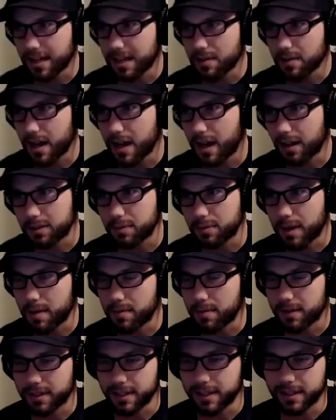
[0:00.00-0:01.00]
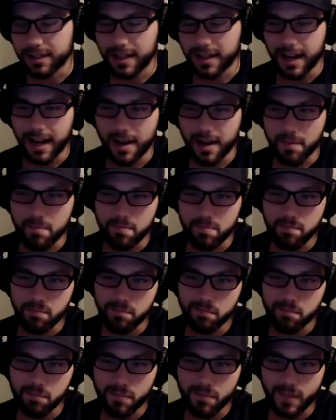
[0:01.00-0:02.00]
Hawks by 1,000,000.
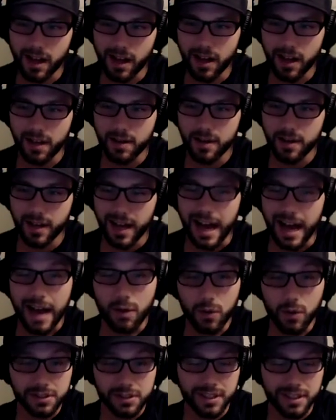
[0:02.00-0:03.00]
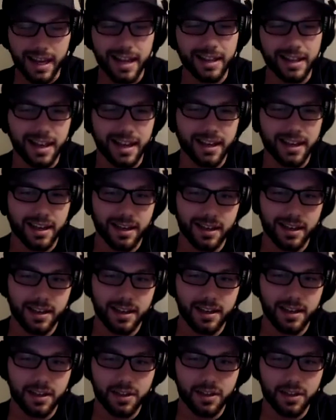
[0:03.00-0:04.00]
I will say, like,
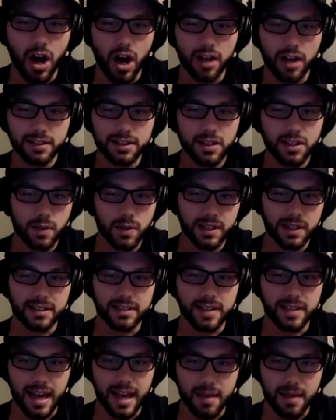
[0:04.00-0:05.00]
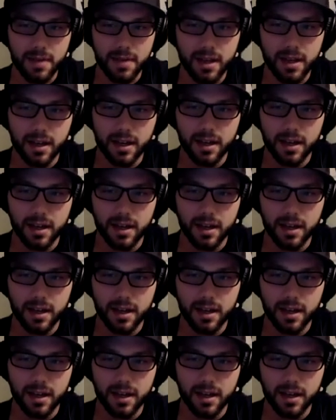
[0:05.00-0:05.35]
the Hawks can win this game